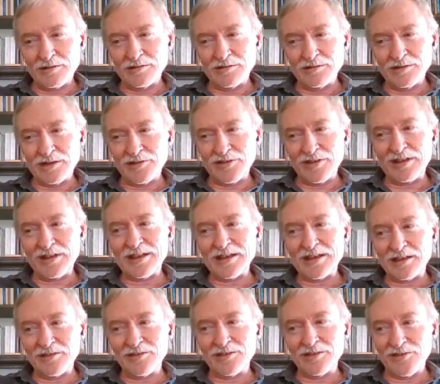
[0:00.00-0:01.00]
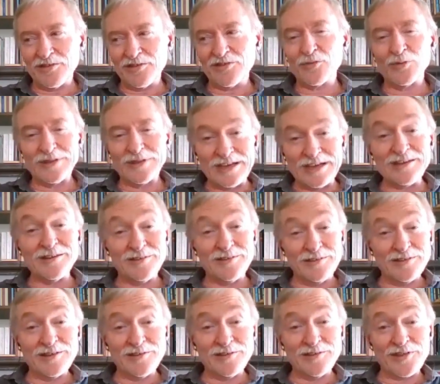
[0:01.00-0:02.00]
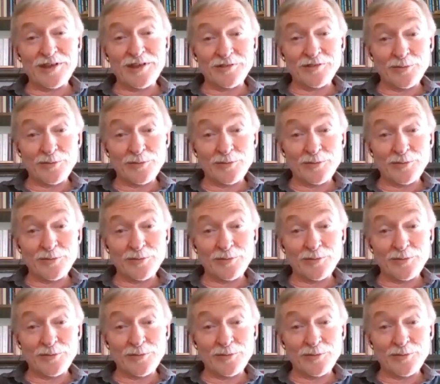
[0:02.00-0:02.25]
because it like, because it's related to these things,